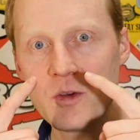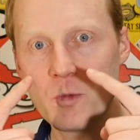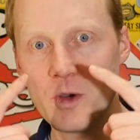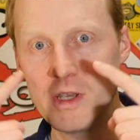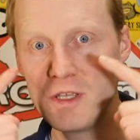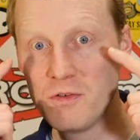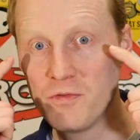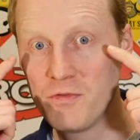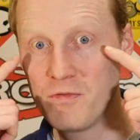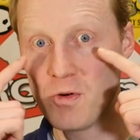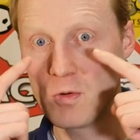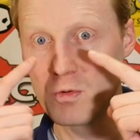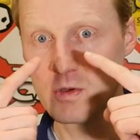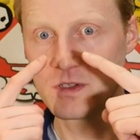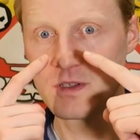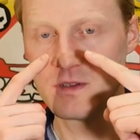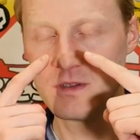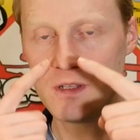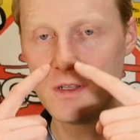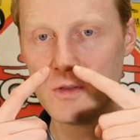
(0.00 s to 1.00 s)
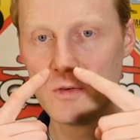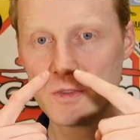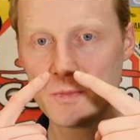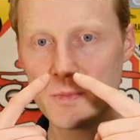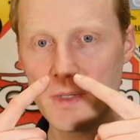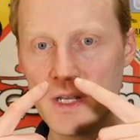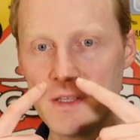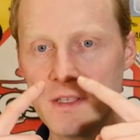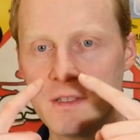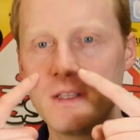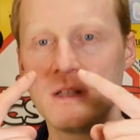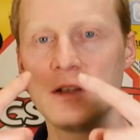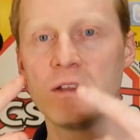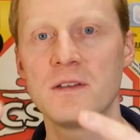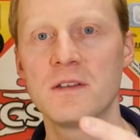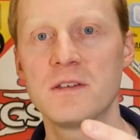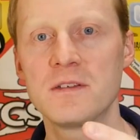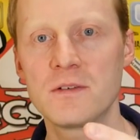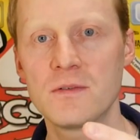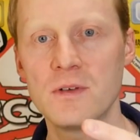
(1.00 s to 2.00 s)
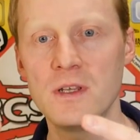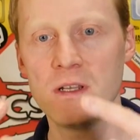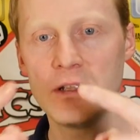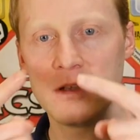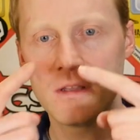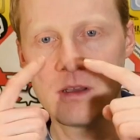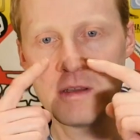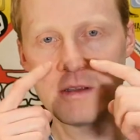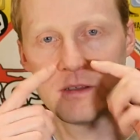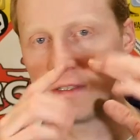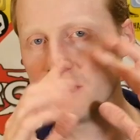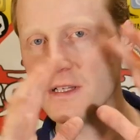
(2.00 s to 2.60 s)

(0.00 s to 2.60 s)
where you focus on the nose part and then on the screen, and